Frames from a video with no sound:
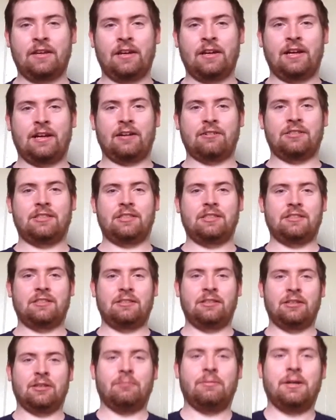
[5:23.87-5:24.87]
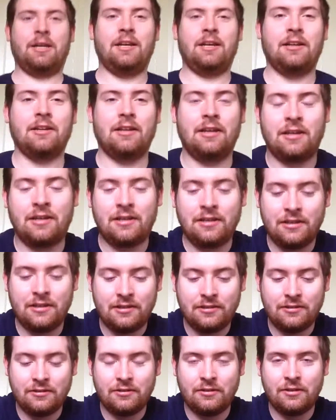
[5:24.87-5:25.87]
how you know Mickey like
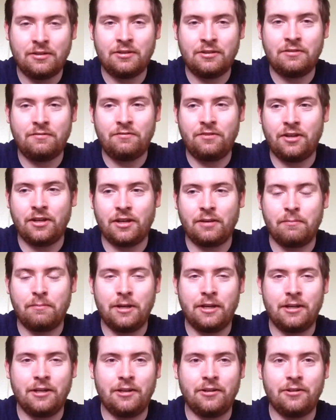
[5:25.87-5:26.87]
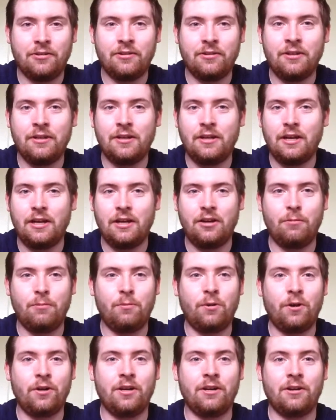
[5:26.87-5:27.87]
feel like a big deal. Never
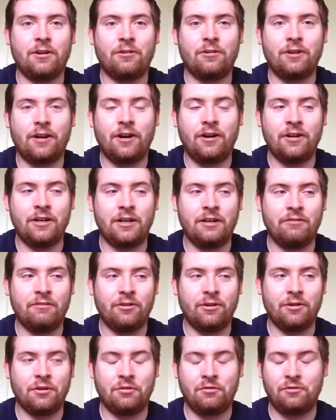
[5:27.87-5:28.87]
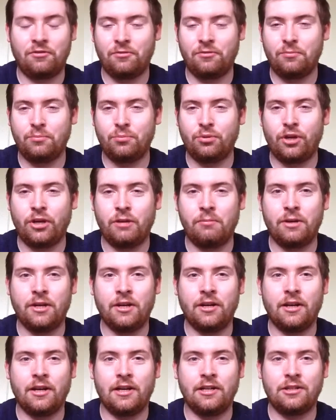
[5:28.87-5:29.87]
brawling in a crowd, never brawling by
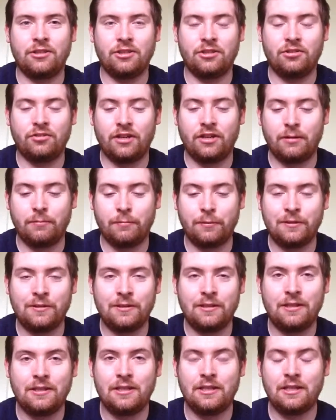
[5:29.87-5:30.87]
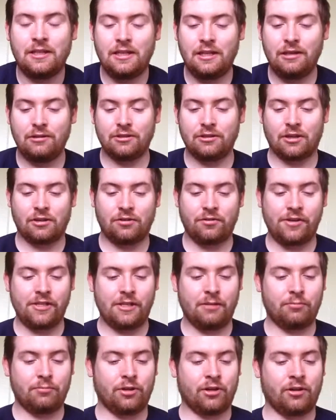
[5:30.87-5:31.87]
the entrance ramp. It was a crazy
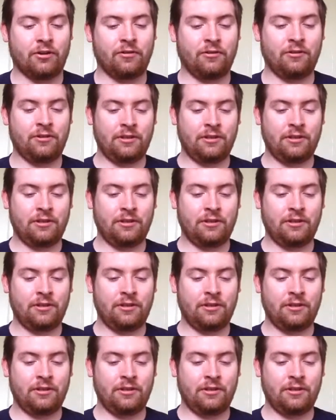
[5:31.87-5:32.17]
brawl.